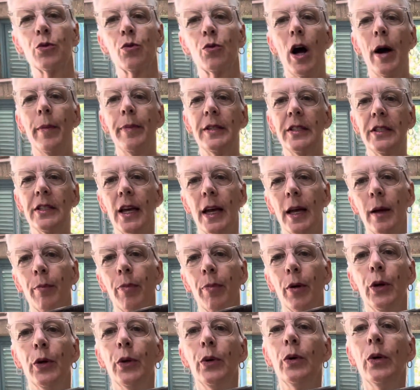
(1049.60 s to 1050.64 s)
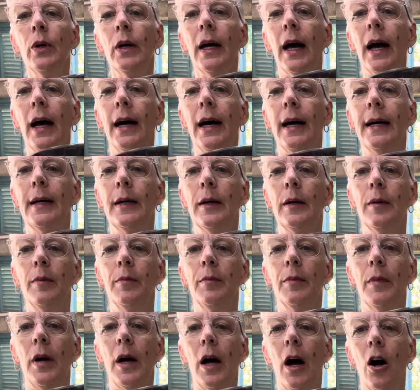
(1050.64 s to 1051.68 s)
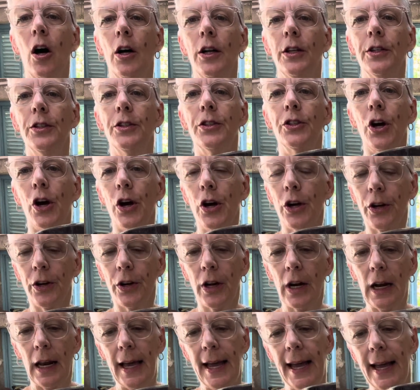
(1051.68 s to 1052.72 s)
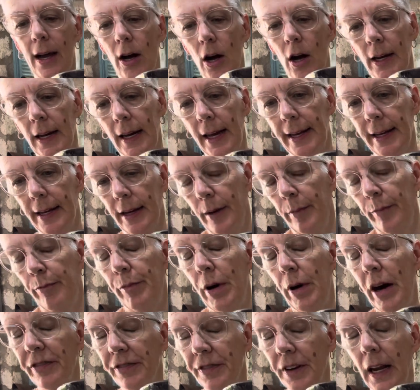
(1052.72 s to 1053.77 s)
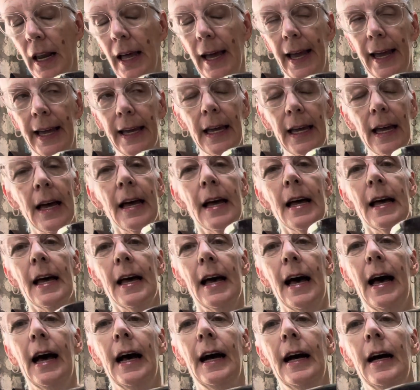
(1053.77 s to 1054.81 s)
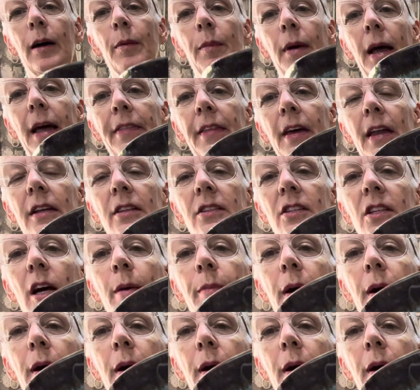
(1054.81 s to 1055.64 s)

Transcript: robin's egg blue um, on darker clay, on like a buff clay. Um, and then it's come